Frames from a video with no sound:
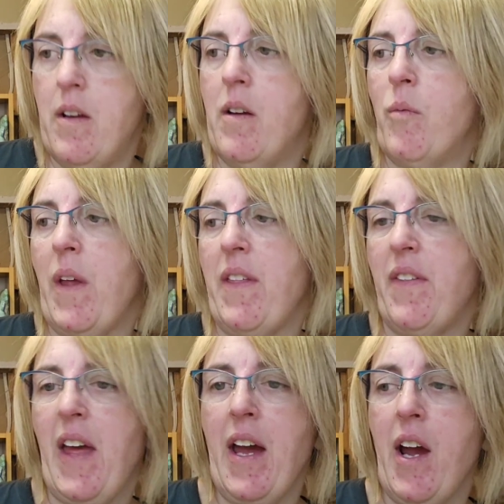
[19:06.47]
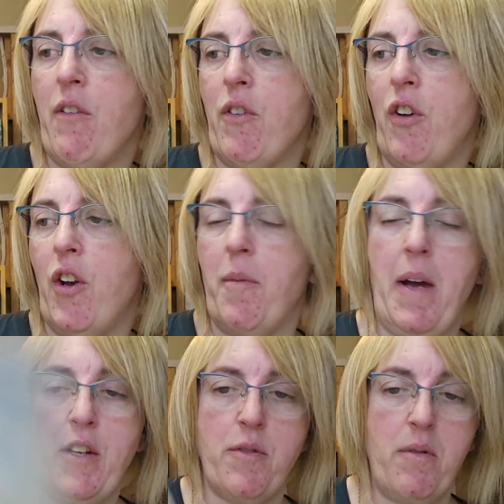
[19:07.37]
whether they are or not, I'm
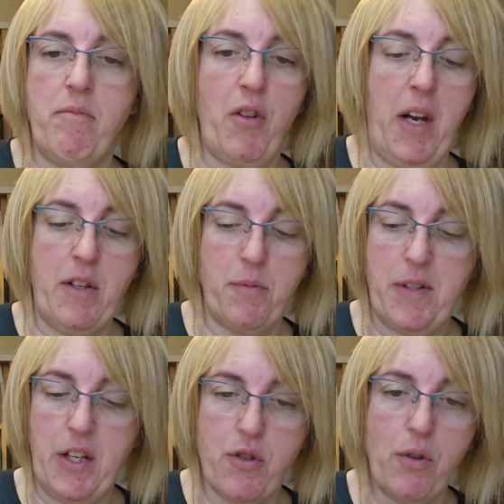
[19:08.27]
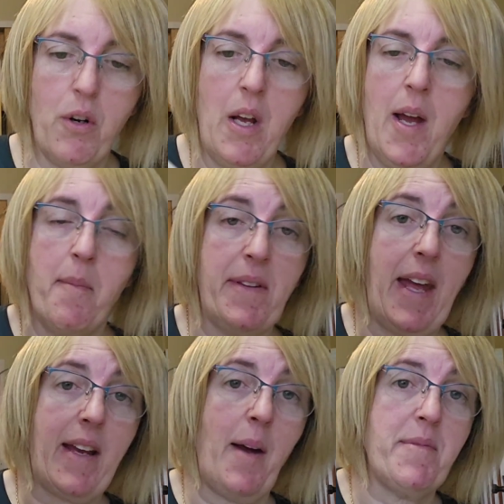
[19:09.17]
not 100% sure. But
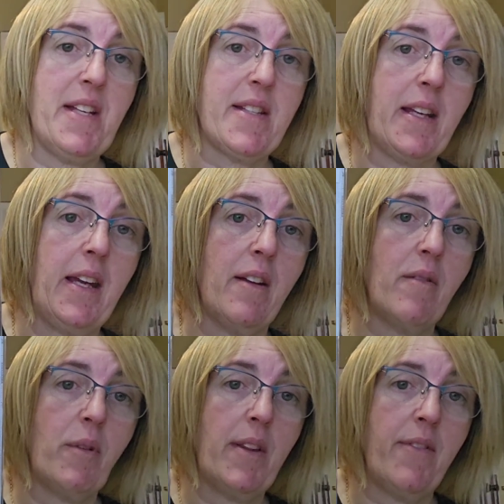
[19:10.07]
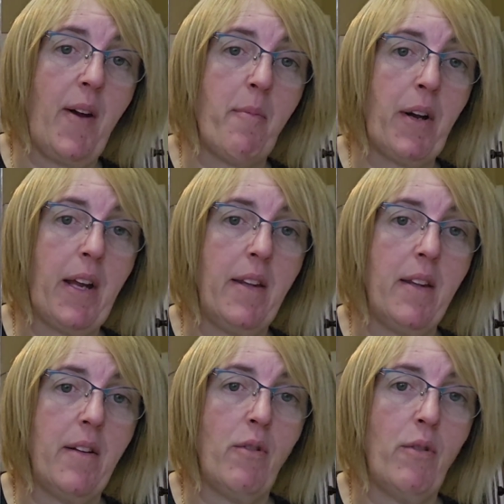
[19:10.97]
that comes as a kit with the fabric
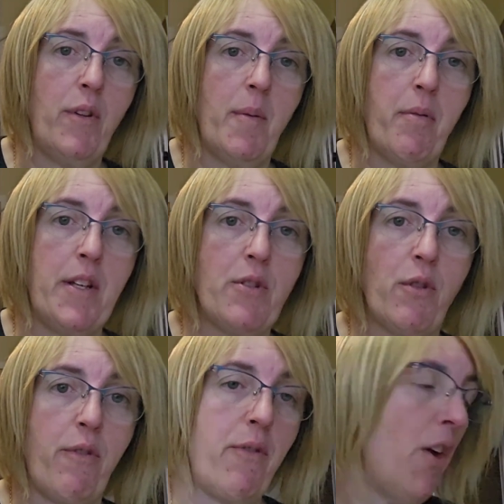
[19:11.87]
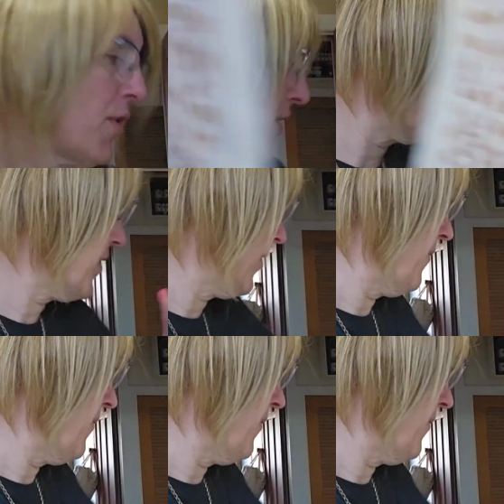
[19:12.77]
and all the pre-sorted floss.